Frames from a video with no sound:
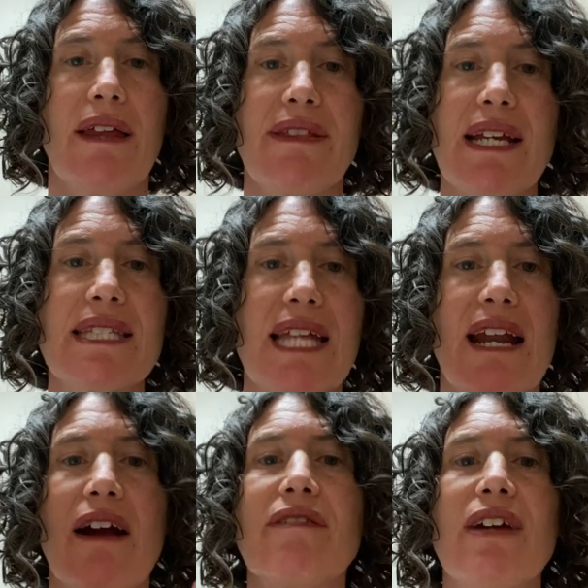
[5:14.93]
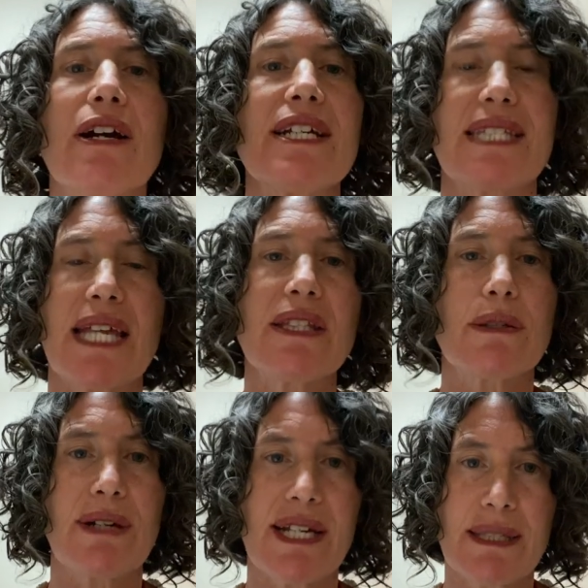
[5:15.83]
Things that are very
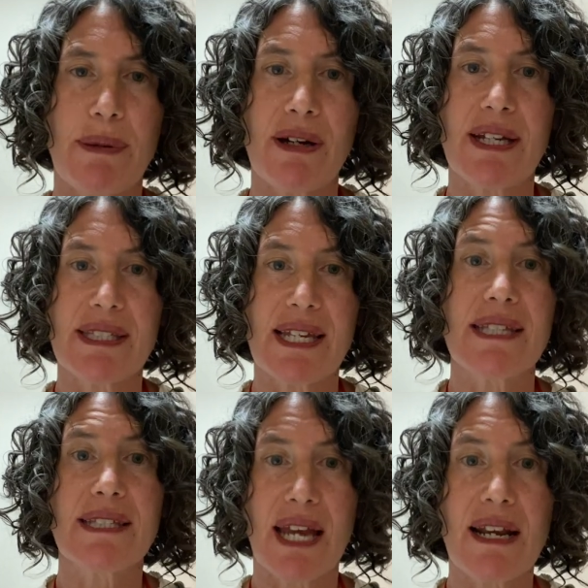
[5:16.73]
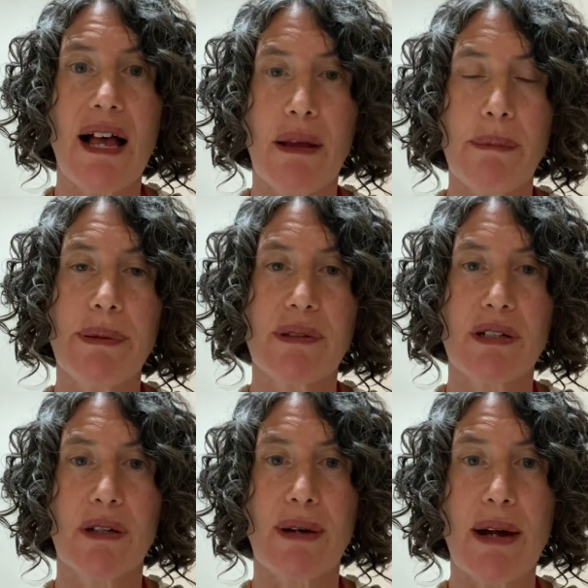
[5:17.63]
sensory experiences can help
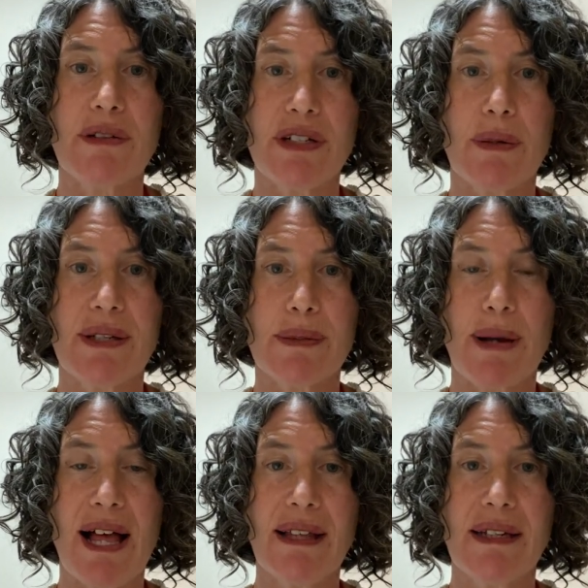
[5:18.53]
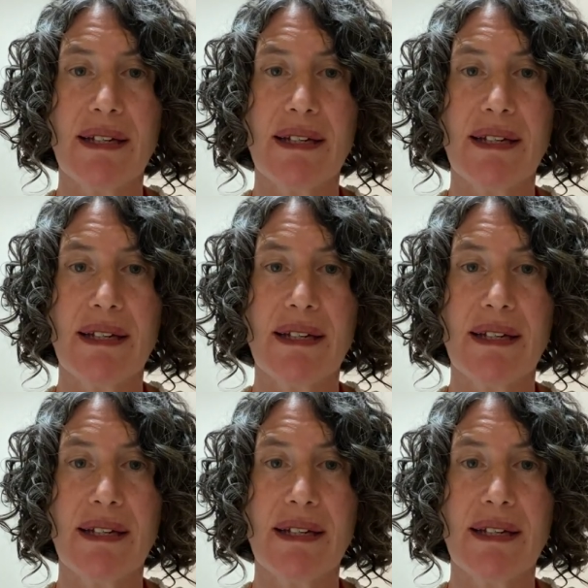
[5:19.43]
to ground you as well.